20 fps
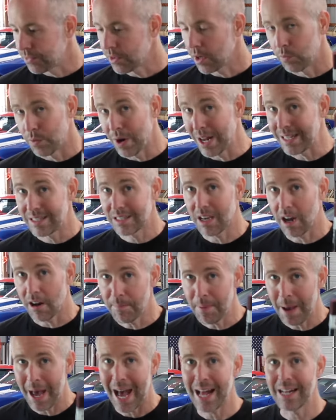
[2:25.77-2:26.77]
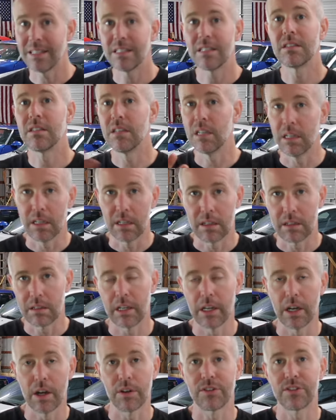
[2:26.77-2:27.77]
Red scuff pads to,
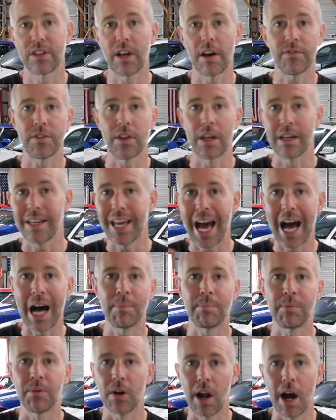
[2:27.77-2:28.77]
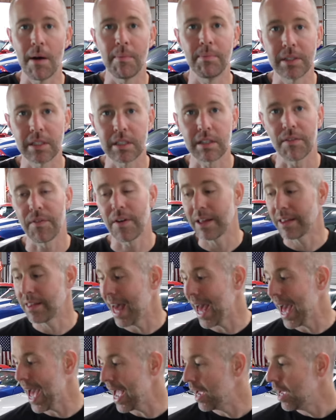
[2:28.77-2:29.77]
you know, scuff the caliper up and stuff like
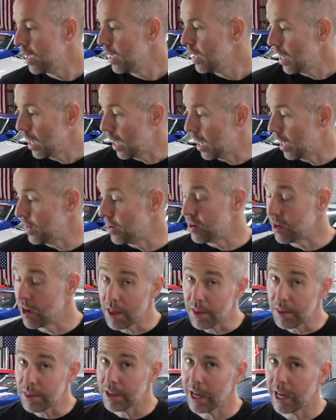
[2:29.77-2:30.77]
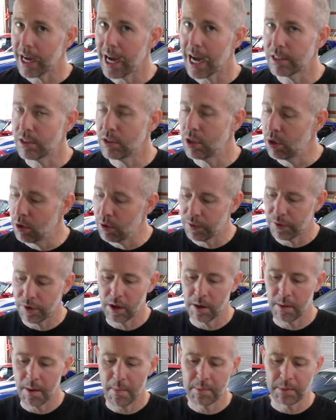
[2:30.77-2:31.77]
that. Another thing I got too
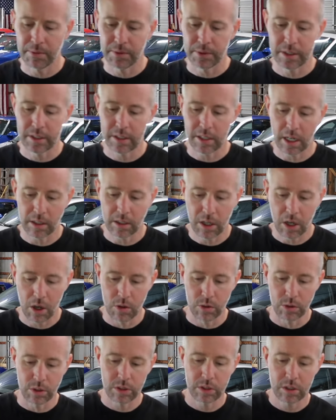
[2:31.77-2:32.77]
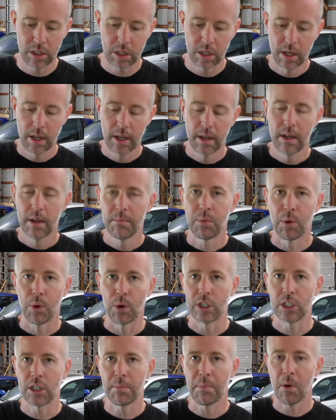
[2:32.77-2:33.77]
from, I believe it was Suncoast
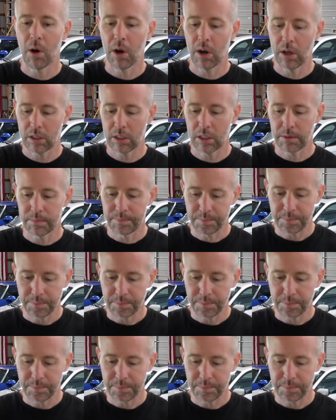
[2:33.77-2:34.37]
Porsche parts,